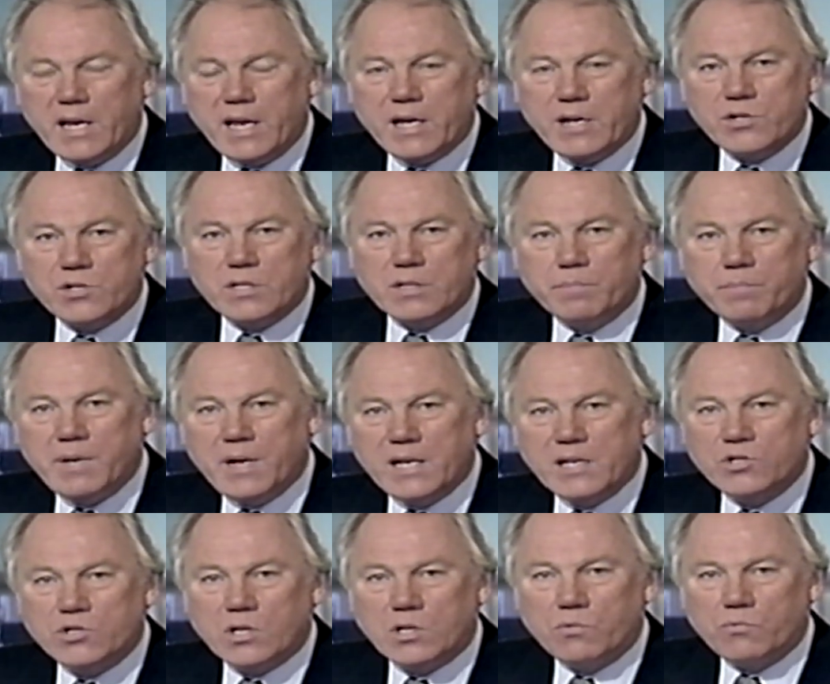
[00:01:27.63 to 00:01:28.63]
election
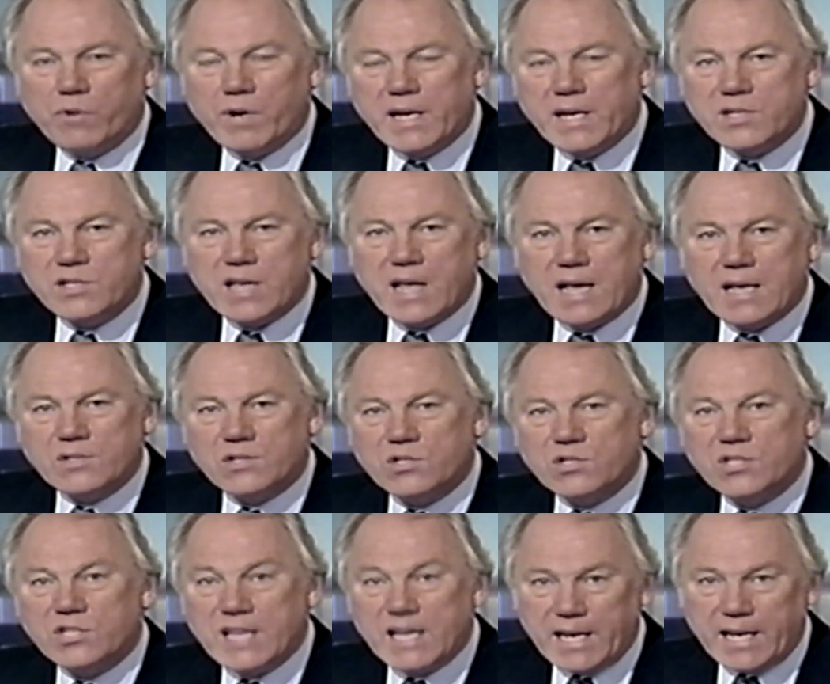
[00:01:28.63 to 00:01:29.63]
pledge on race as
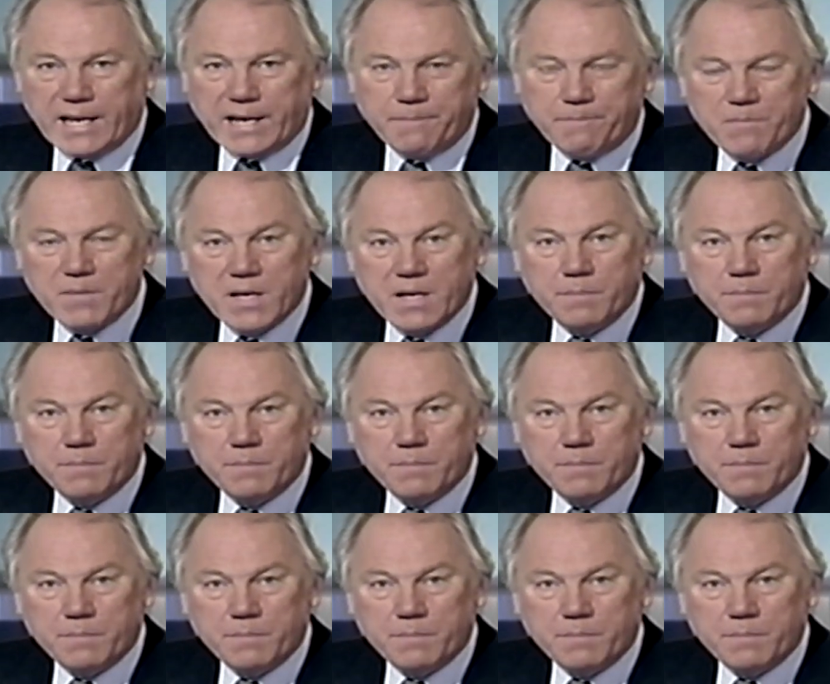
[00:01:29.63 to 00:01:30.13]
silly